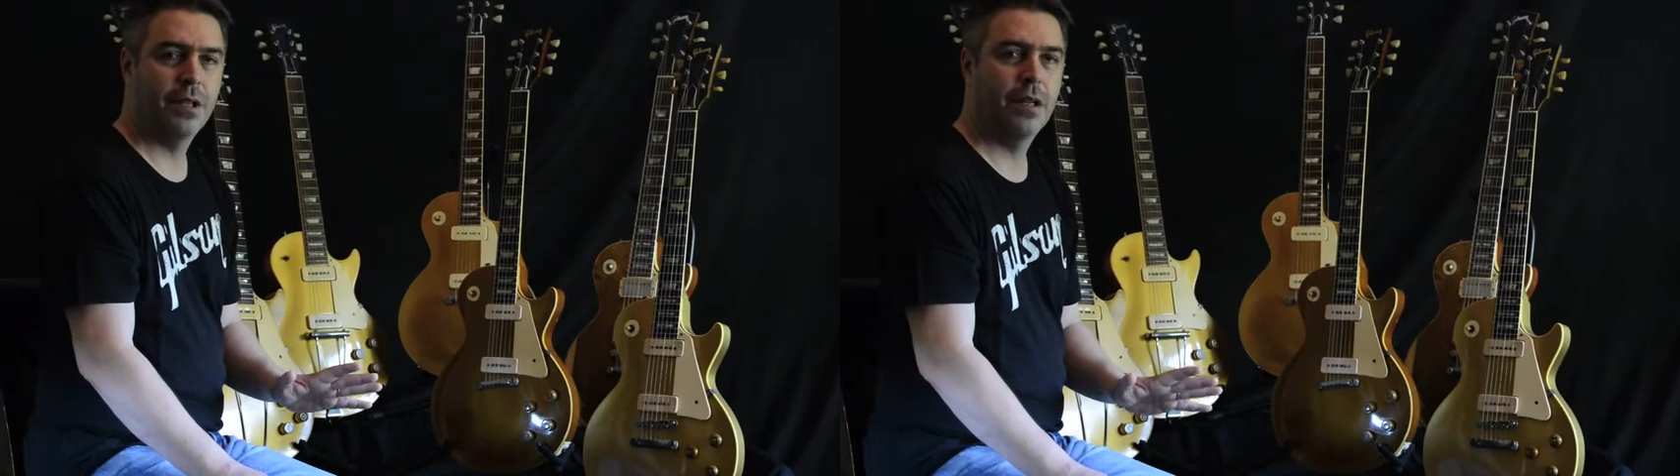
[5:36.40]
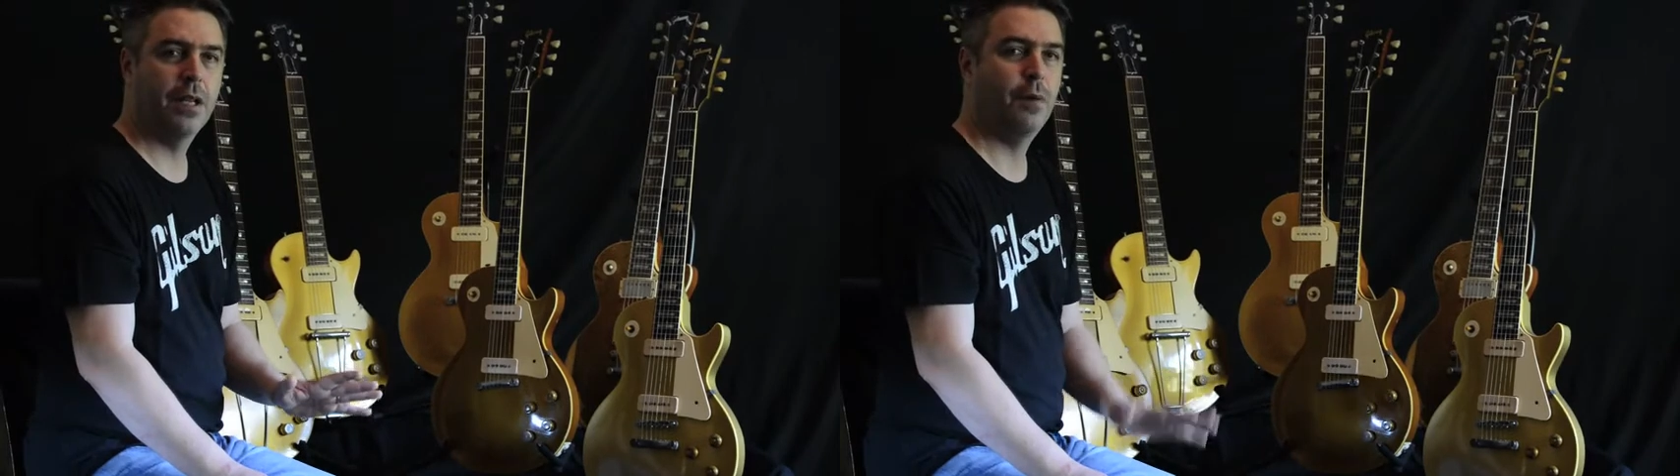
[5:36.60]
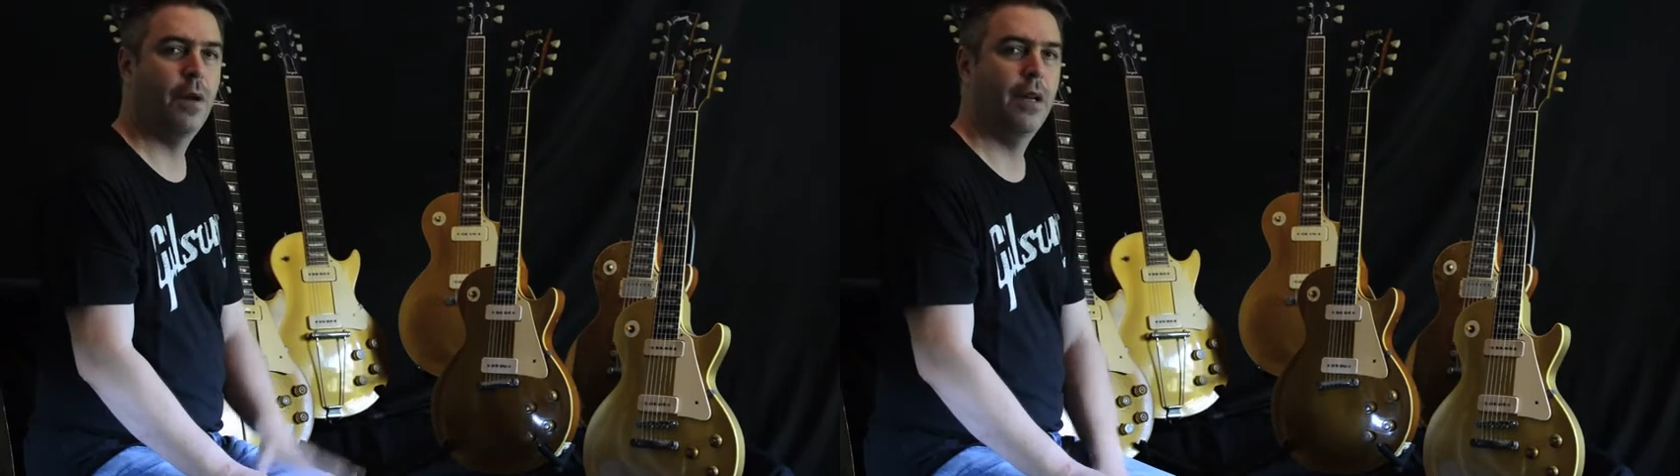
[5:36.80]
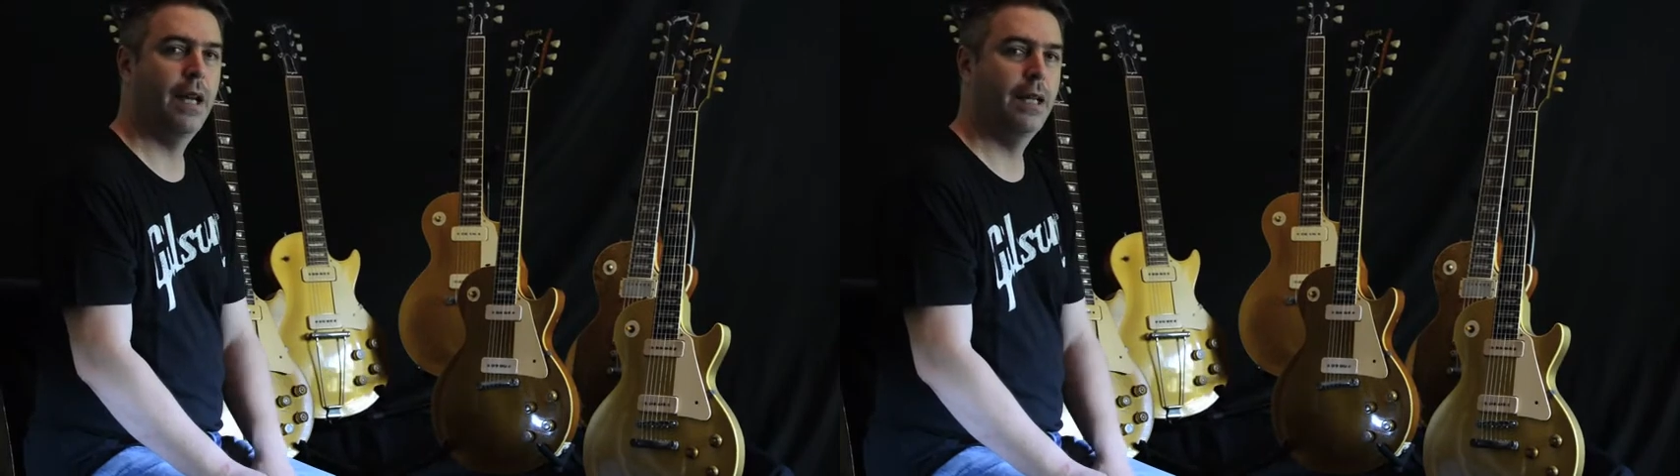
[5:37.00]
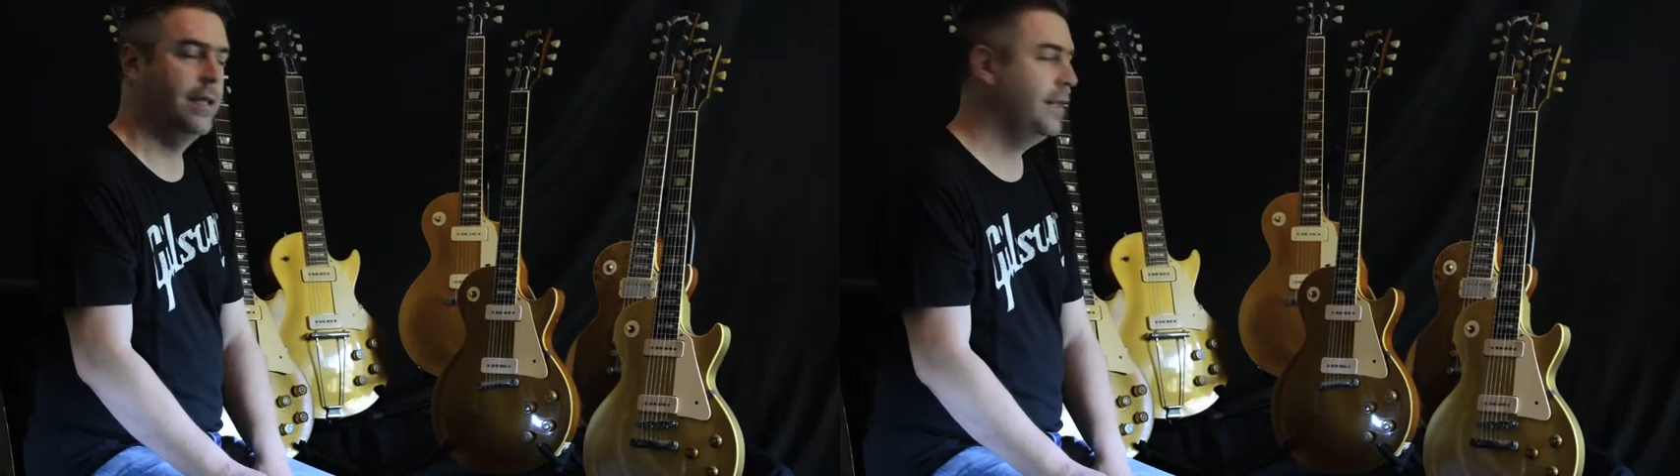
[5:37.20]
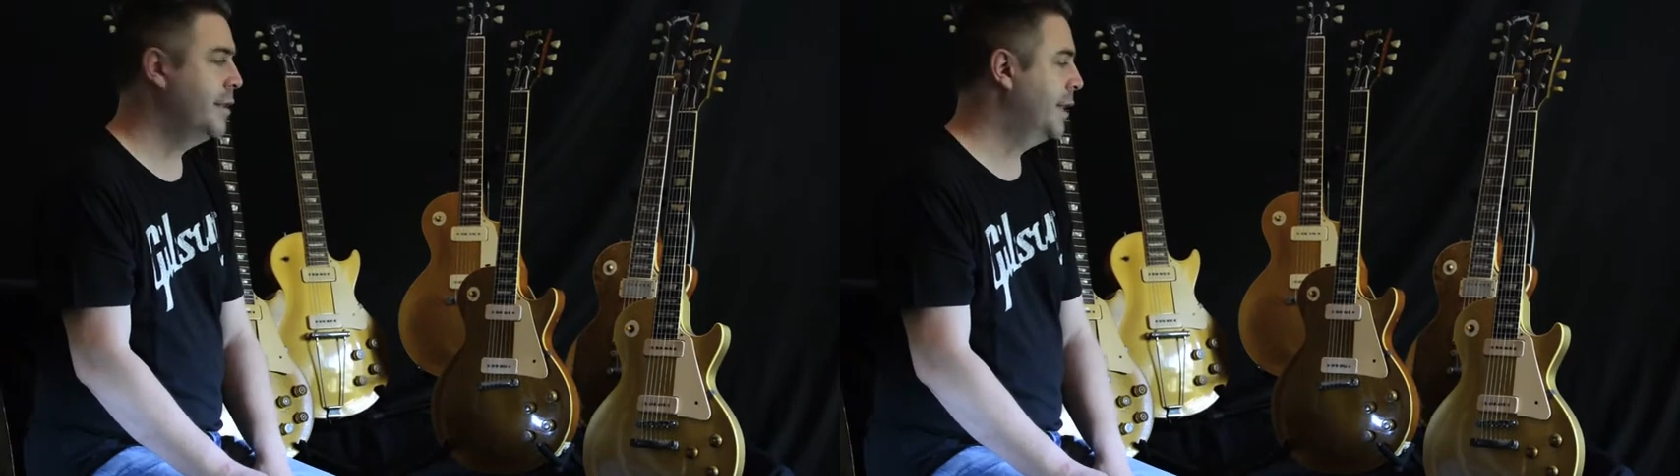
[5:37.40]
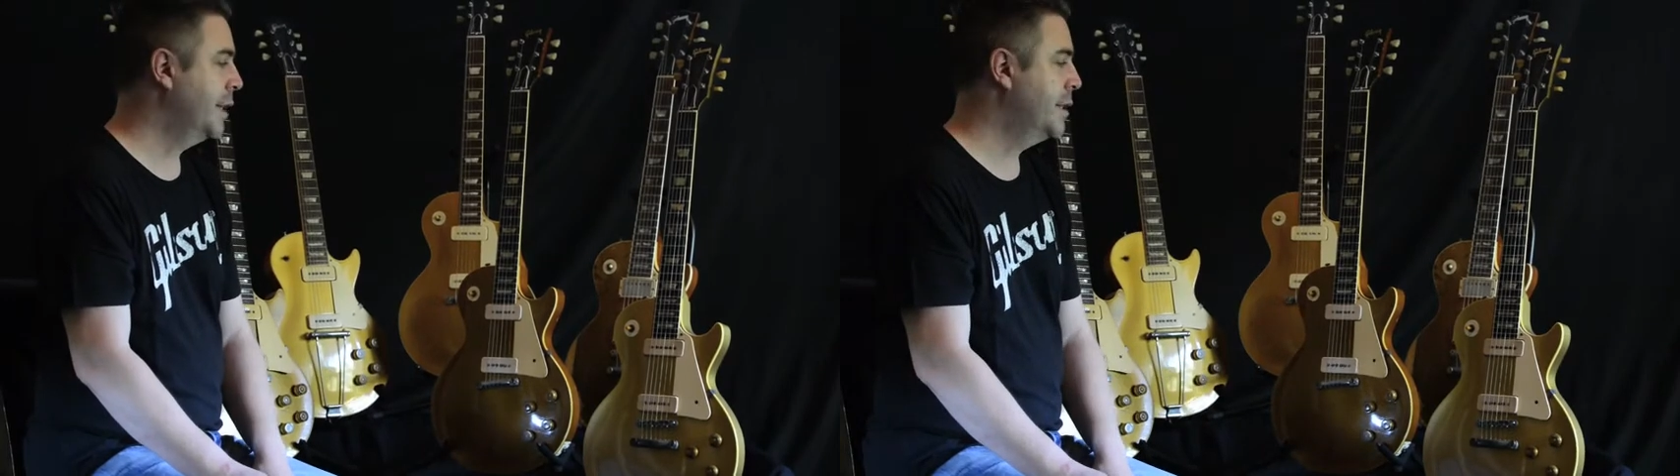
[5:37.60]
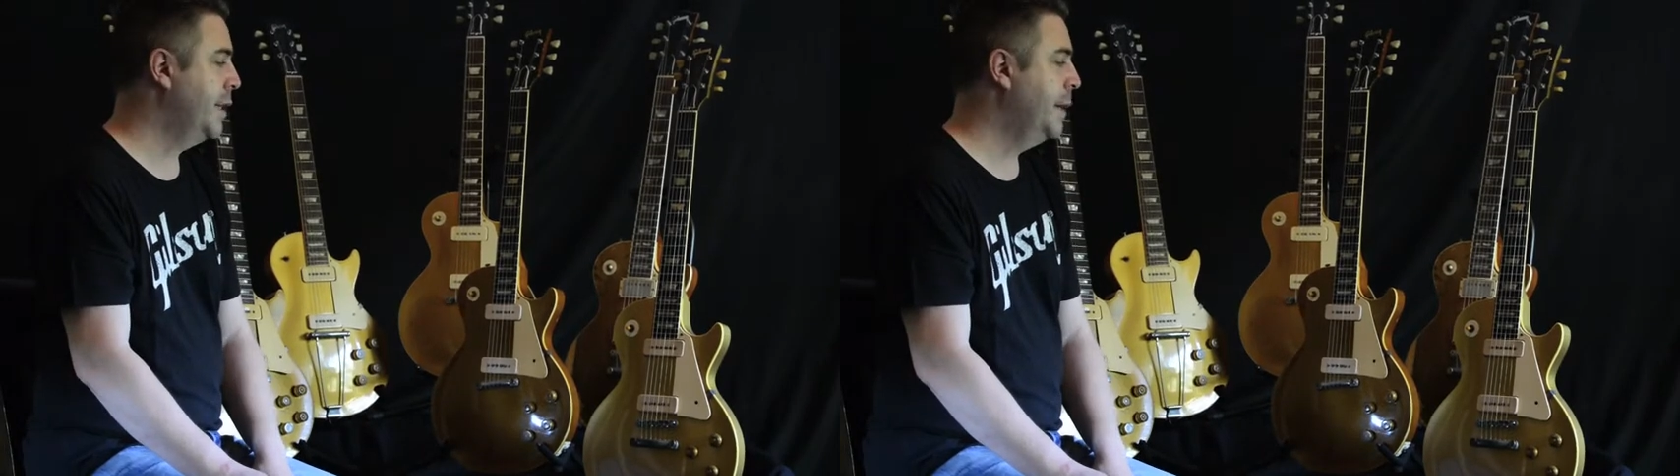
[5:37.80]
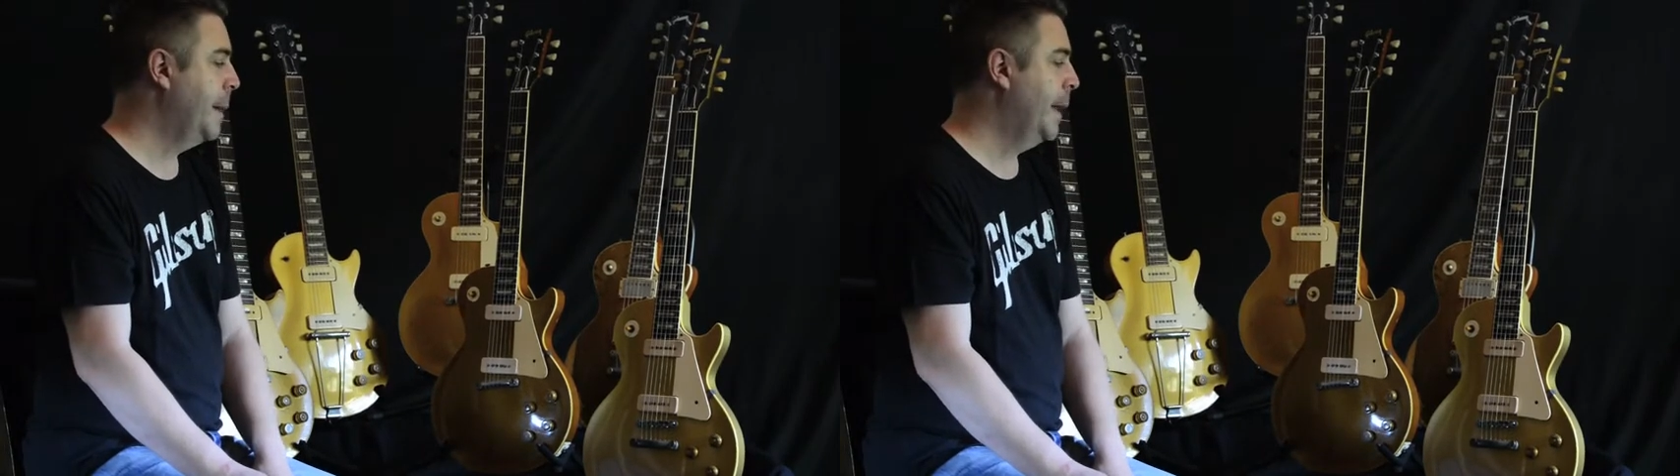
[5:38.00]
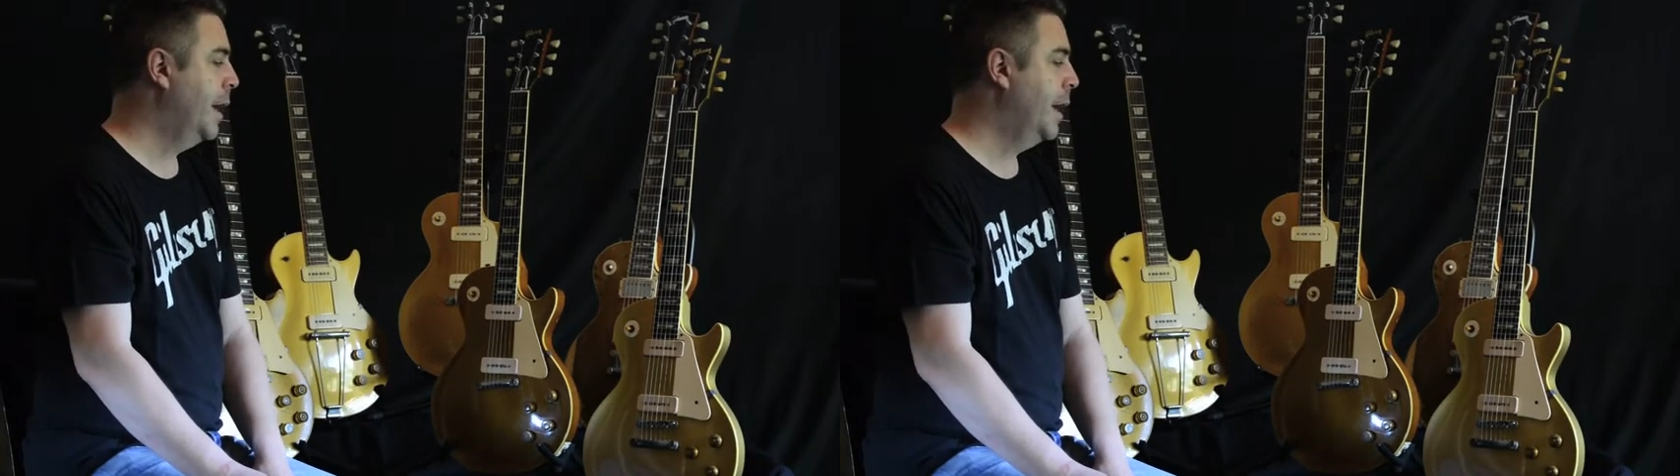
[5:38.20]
the Les Paul in 1960